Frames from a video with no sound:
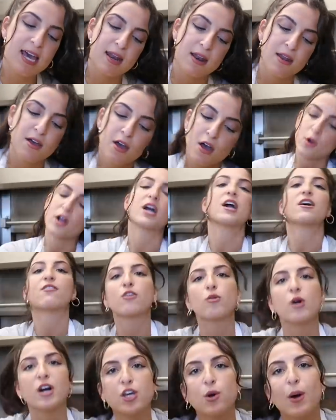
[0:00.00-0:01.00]
and working
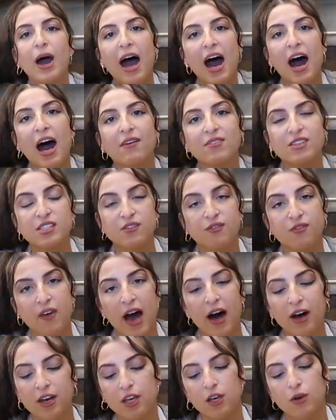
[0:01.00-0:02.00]
for what you have is
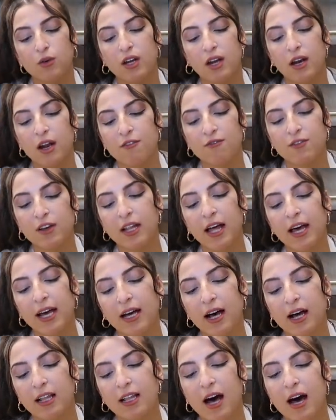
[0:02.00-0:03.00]
valued. And I feel like
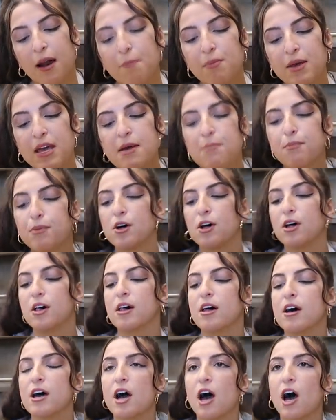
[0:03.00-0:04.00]
a lot of
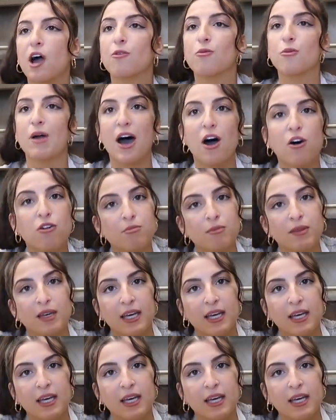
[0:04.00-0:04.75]
people around